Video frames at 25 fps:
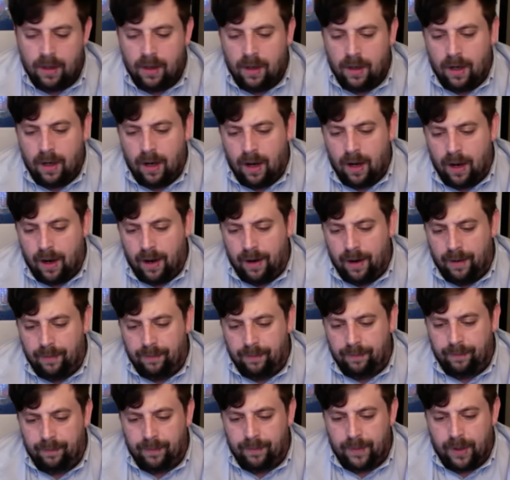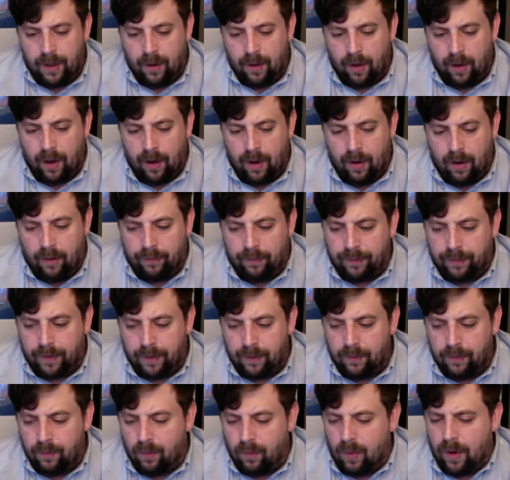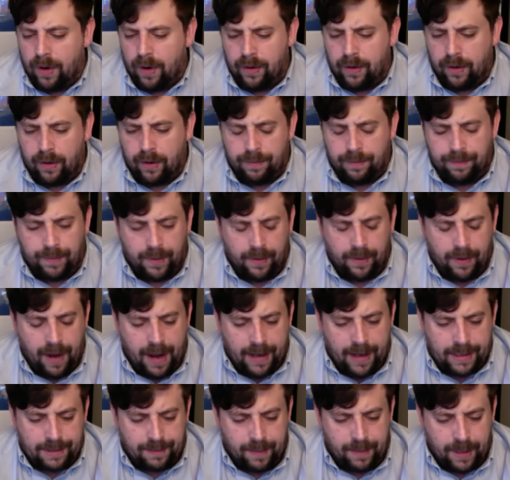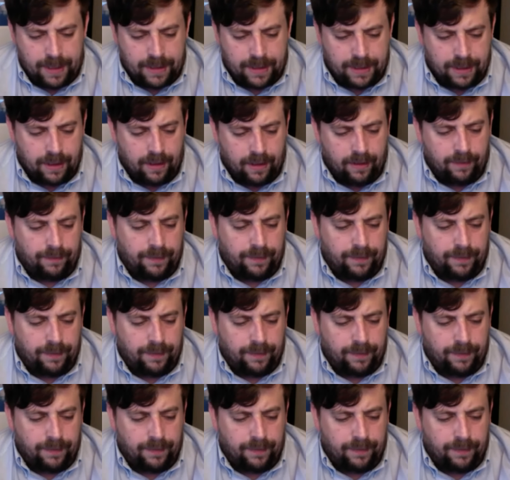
you know, I often wonder and ask myself,